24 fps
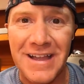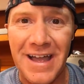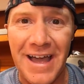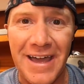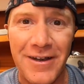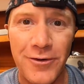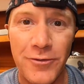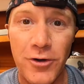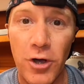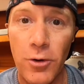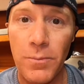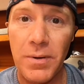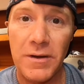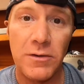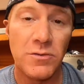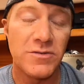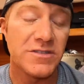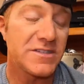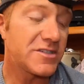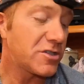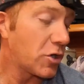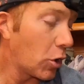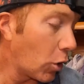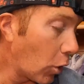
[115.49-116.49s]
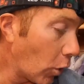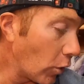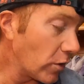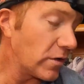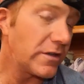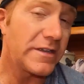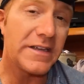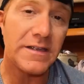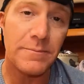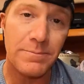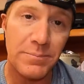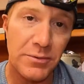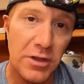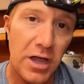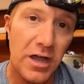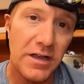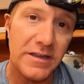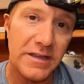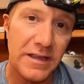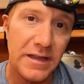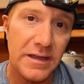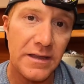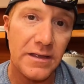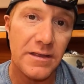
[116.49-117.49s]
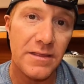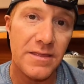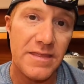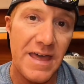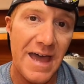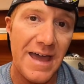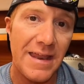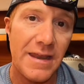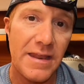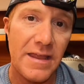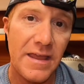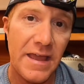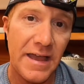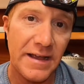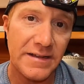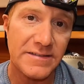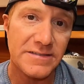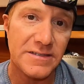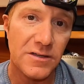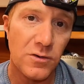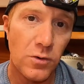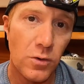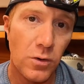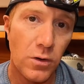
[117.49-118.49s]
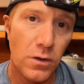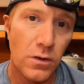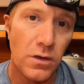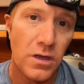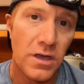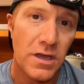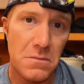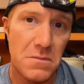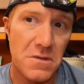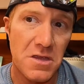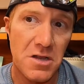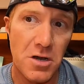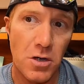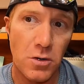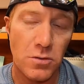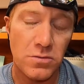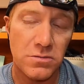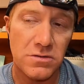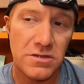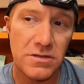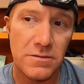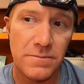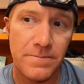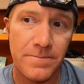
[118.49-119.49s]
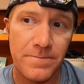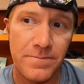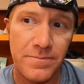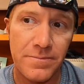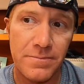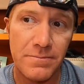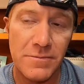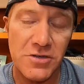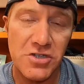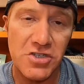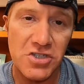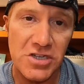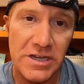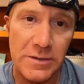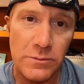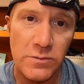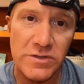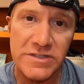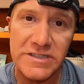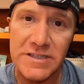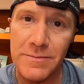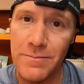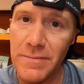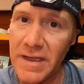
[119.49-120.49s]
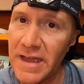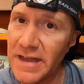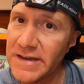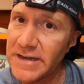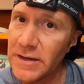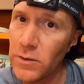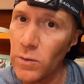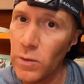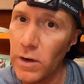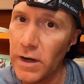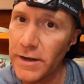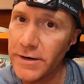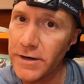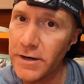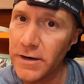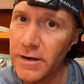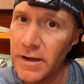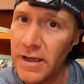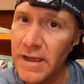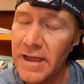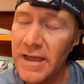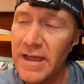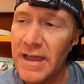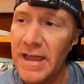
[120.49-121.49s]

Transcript: I don't know, but it was totally blocking that exit hole. You know, the machine was demanding water